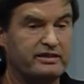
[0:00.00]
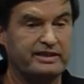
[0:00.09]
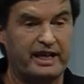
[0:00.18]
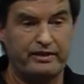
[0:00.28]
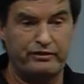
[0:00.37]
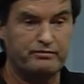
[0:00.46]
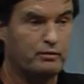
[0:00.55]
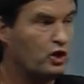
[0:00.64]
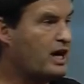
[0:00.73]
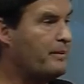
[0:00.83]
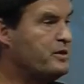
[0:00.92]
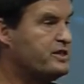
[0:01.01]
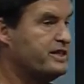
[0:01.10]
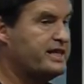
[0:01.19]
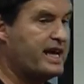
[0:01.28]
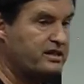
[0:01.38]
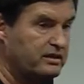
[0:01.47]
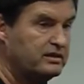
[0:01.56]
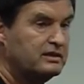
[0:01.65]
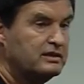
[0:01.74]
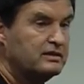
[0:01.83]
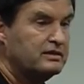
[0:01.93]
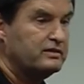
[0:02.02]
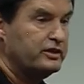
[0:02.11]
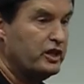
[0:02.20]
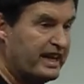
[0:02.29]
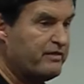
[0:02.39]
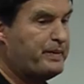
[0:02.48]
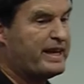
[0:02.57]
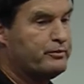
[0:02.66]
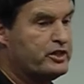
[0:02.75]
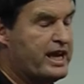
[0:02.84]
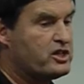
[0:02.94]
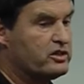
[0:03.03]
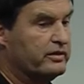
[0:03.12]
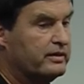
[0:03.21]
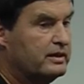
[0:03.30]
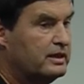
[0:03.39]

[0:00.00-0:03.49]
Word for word: in that if you have more copies of the data, you can have better protection.